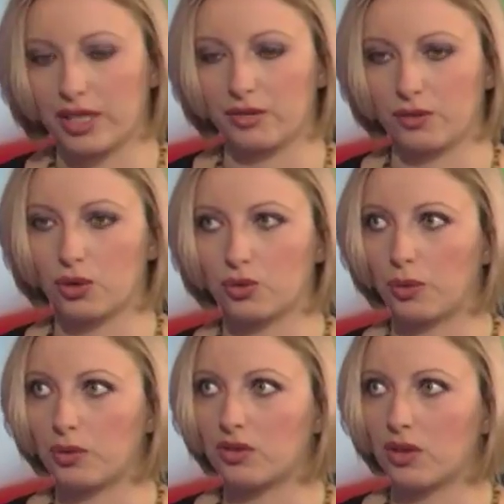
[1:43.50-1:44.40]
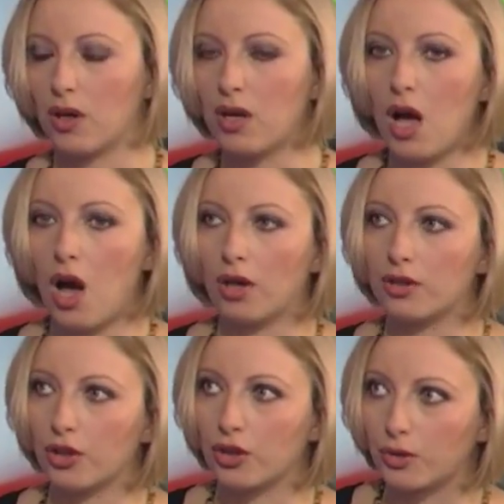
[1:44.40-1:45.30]
forget, of course, what we saw
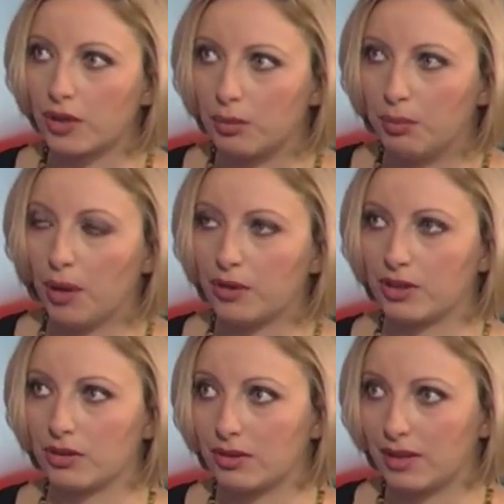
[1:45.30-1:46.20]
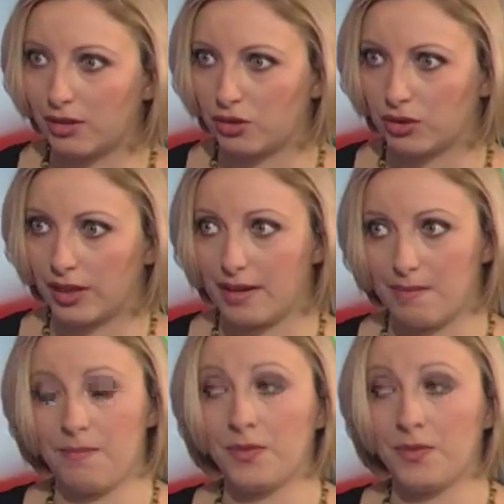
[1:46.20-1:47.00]
on the Greek bond yields yesterday,